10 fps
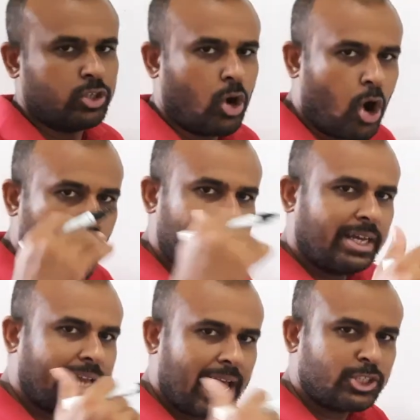All the
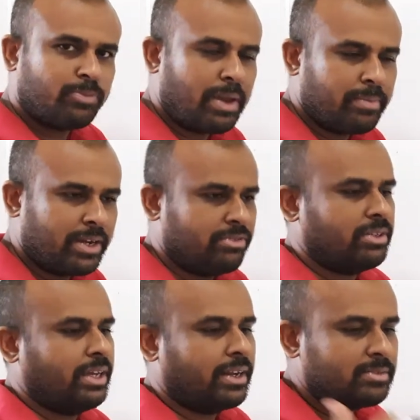cash payments,
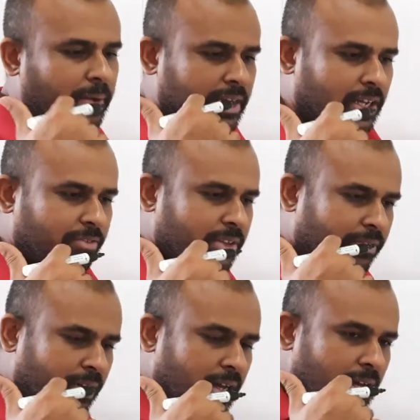irrespective
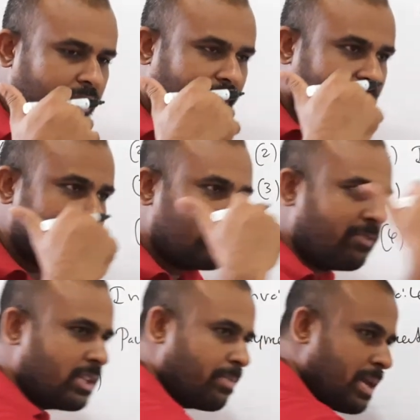of the reason
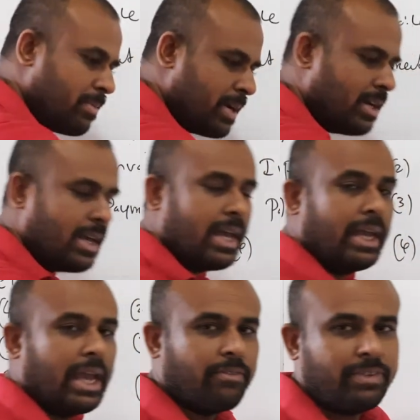for the payment,
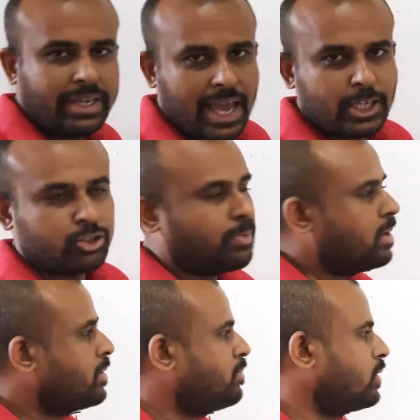every cash
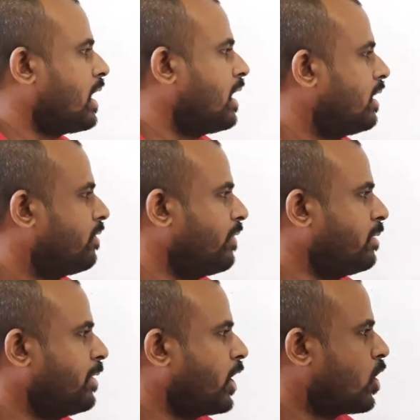payment will
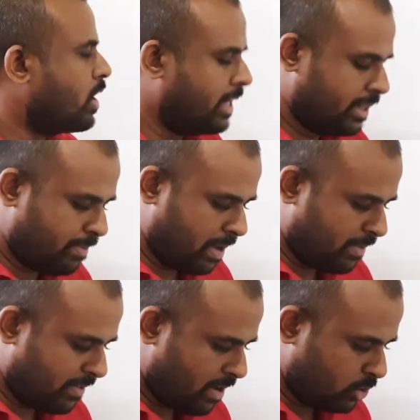be recorded in the
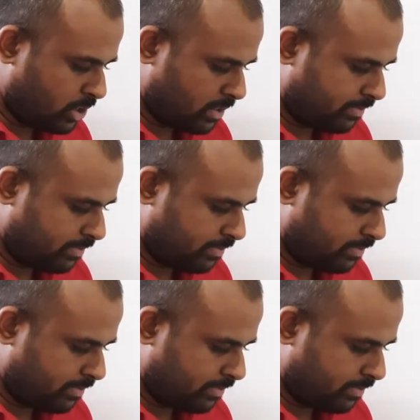payment voucher.